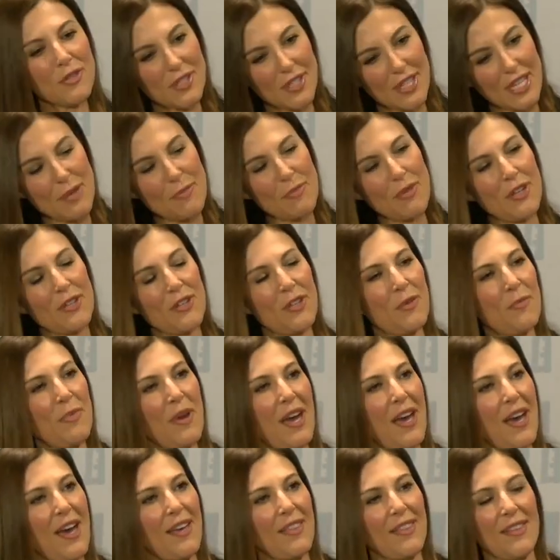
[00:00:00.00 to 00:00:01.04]
keep on your
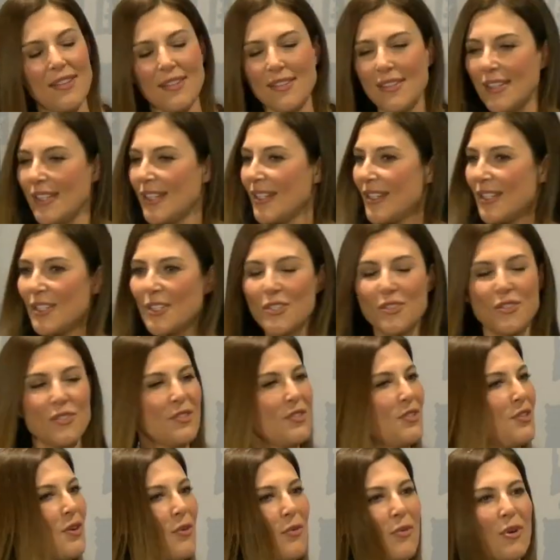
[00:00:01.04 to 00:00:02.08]
path and
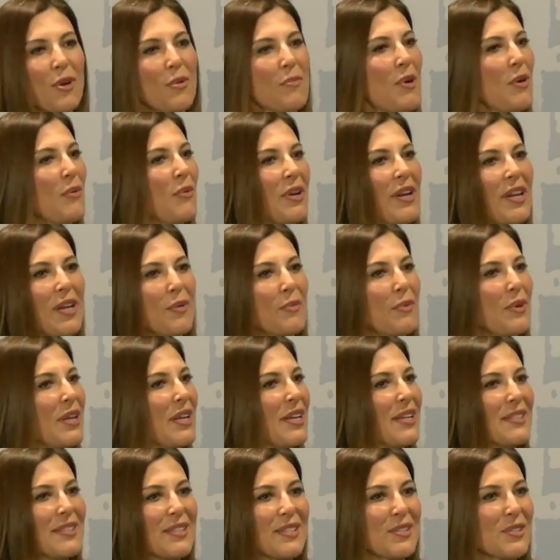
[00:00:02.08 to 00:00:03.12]
don't worry about what anybody
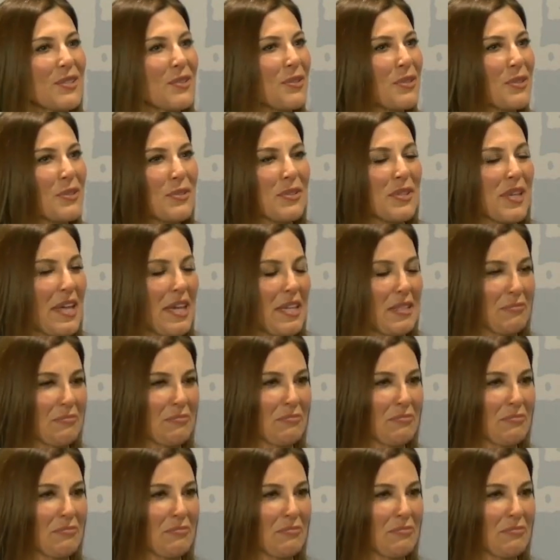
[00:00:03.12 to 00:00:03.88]
else is doing or saying.